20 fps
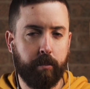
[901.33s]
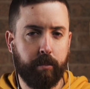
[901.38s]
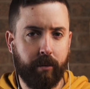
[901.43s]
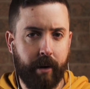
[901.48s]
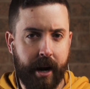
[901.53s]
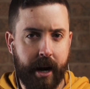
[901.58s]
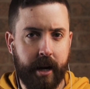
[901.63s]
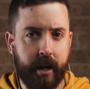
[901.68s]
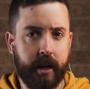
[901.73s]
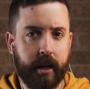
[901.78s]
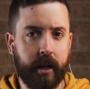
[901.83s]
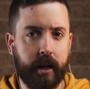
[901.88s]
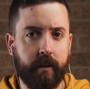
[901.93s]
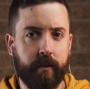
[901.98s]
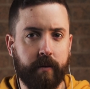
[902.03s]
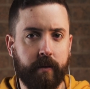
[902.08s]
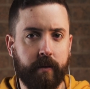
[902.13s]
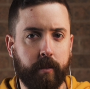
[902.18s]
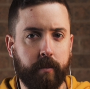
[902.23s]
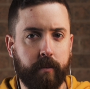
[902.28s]
branding
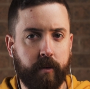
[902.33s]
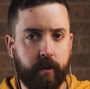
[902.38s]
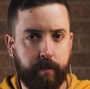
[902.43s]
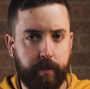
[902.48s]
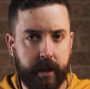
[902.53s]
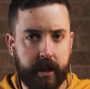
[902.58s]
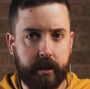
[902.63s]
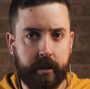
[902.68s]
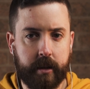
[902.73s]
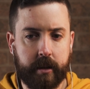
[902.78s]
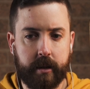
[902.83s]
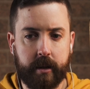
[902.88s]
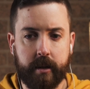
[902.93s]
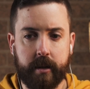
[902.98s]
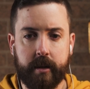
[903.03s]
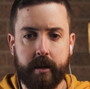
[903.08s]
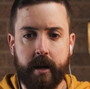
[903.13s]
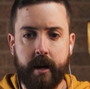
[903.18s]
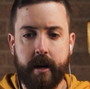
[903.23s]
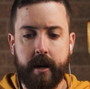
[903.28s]

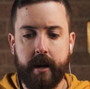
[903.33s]
businesses,